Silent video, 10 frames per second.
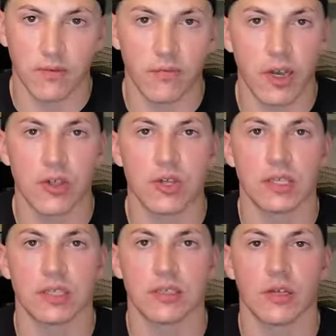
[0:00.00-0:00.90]

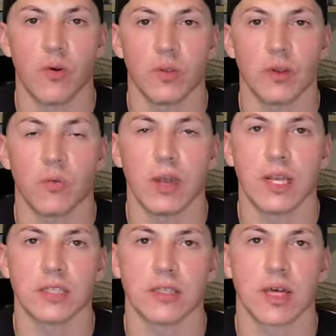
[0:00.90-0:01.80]
finishes, you know, with the
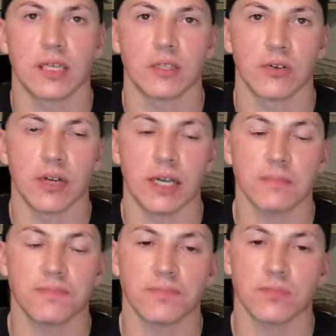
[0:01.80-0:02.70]
win, so that's
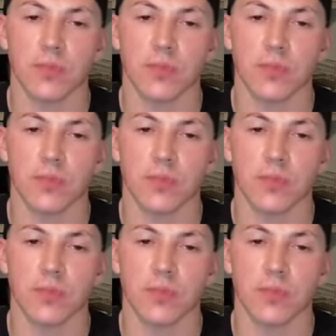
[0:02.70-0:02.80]
great.